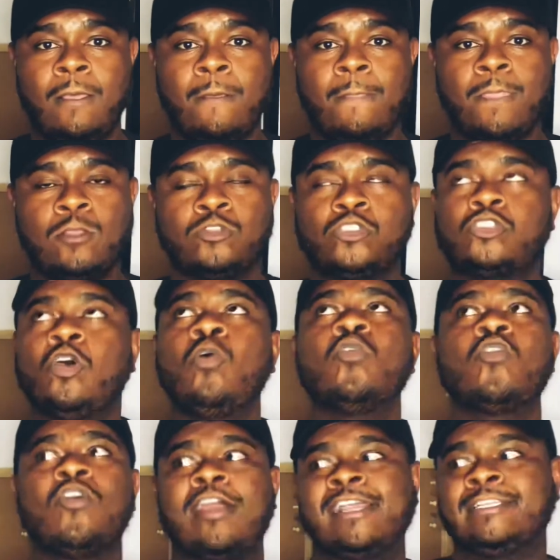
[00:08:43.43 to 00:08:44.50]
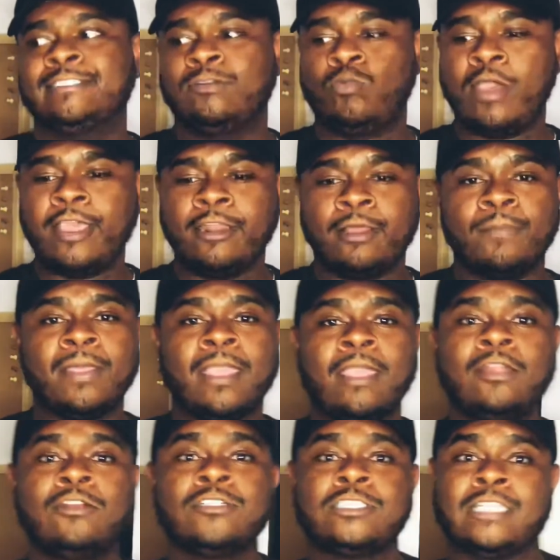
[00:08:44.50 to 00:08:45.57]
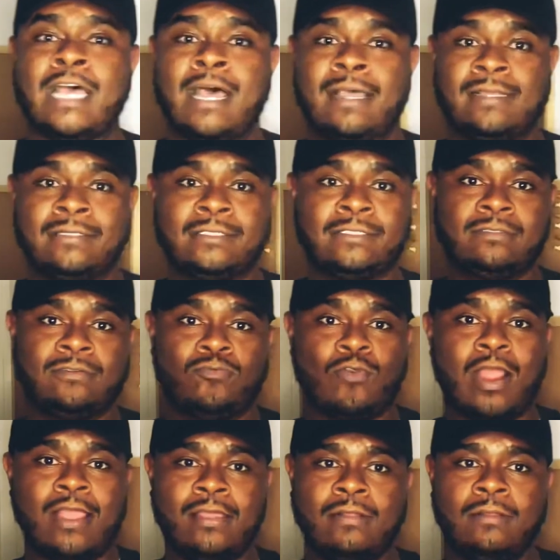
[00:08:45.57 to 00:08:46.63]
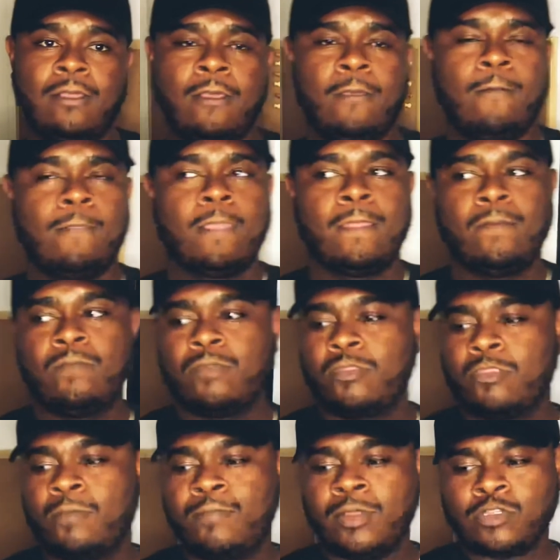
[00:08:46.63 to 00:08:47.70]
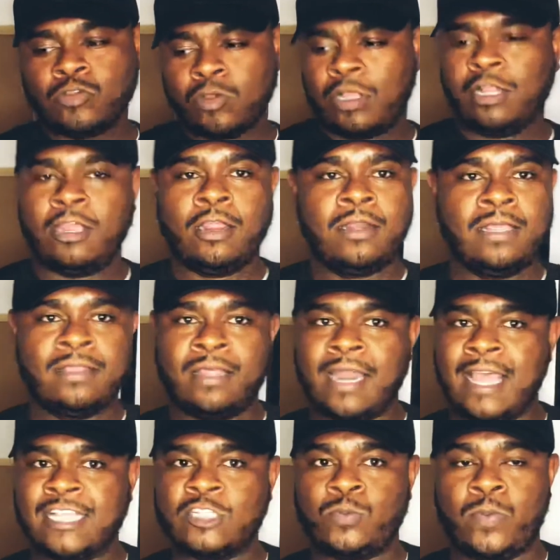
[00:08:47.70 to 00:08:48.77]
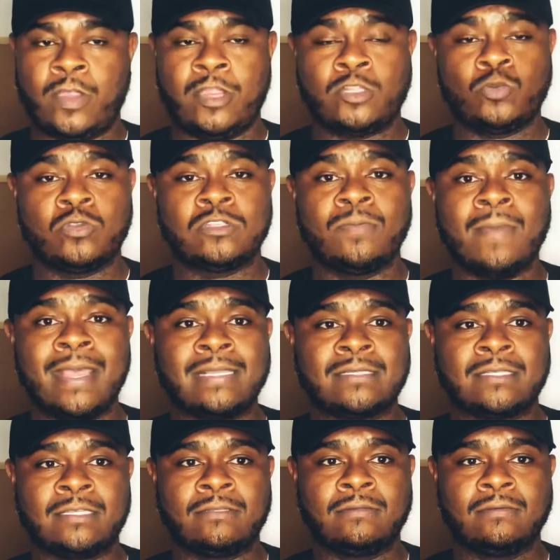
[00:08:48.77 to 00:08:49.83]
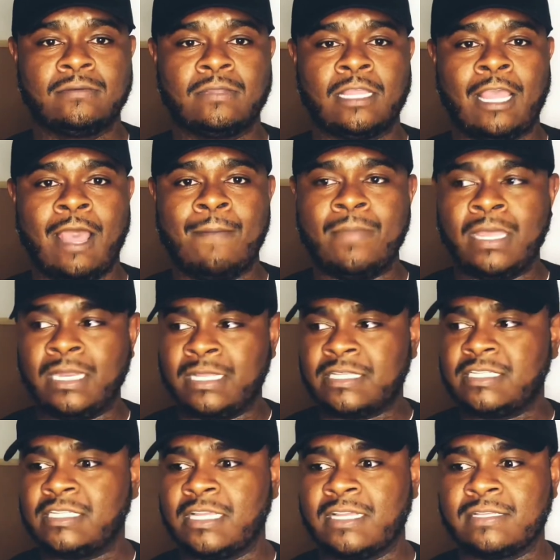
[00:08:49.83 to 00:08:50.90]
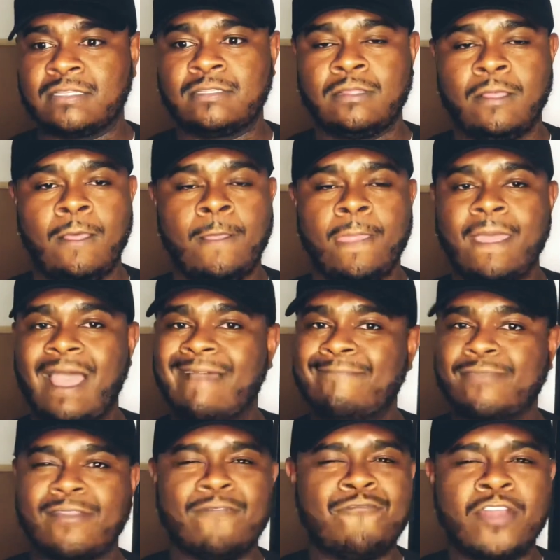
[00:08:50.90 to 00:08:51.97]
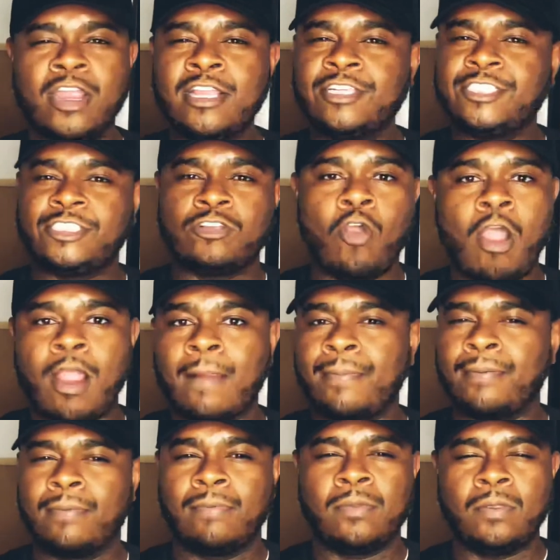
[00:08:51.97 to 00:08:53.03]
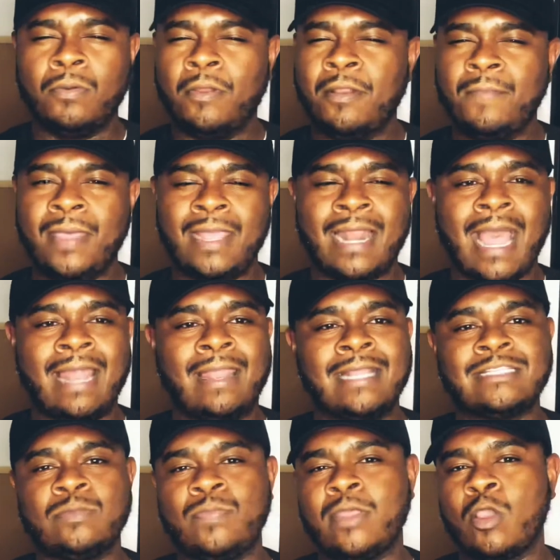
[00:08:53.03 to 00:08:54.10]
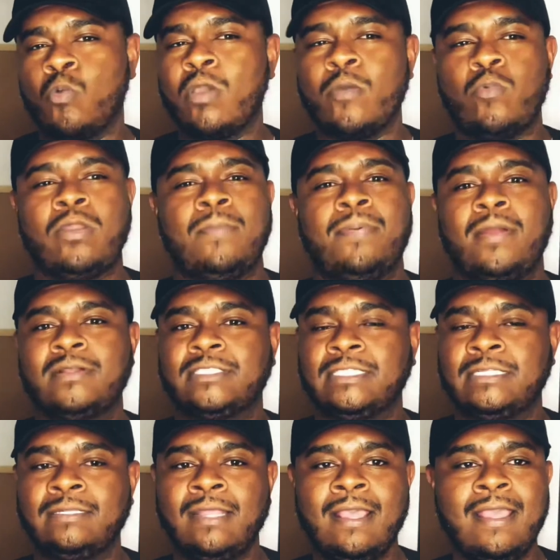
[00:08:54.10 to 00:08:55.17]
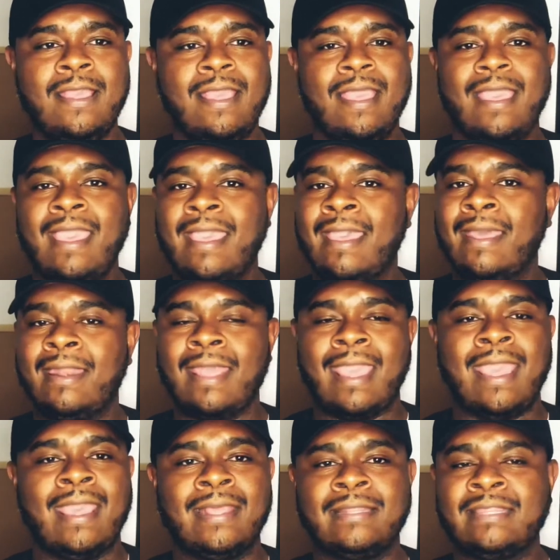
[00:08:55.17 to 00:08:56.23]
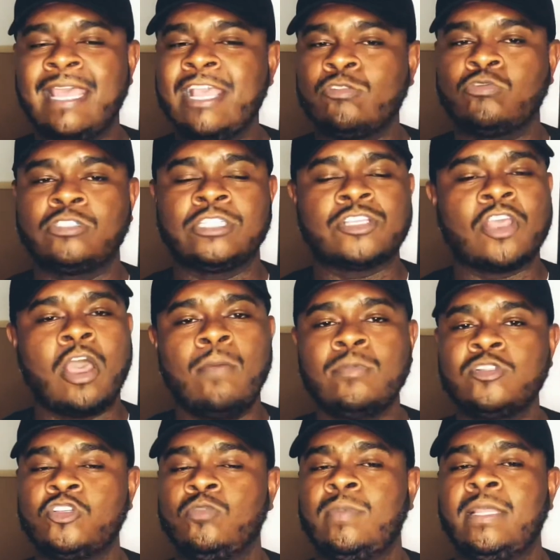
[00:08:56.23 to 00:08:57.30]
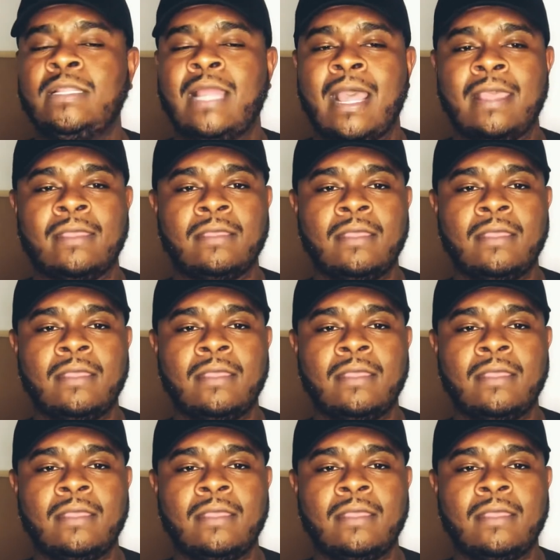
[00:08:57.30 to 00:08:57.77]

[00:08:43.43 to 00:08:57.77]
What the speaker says: So crazy, waking up energized, right? The mental clarity that I experienced was amazing. I mean, it's just very sharp. You know what I mean? I like to be a quick-witted person, and things were just coming to me like